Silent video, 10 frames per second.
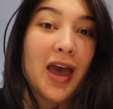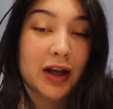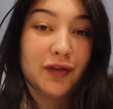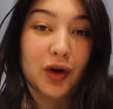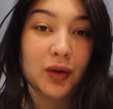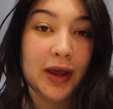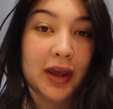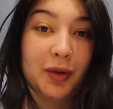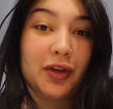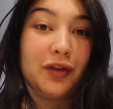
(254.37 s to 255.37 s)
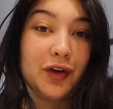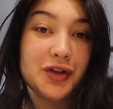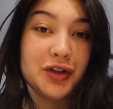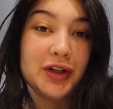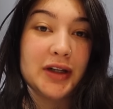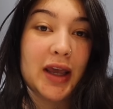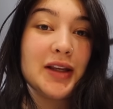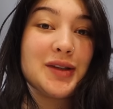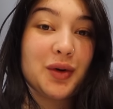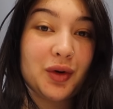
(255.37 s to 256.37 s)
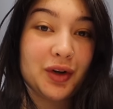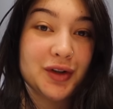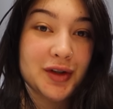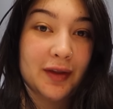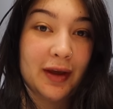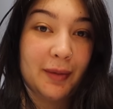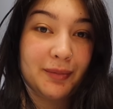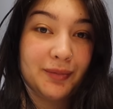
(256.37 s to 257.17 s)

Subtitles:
And if you don't like it within the first 30 days, the order is on them.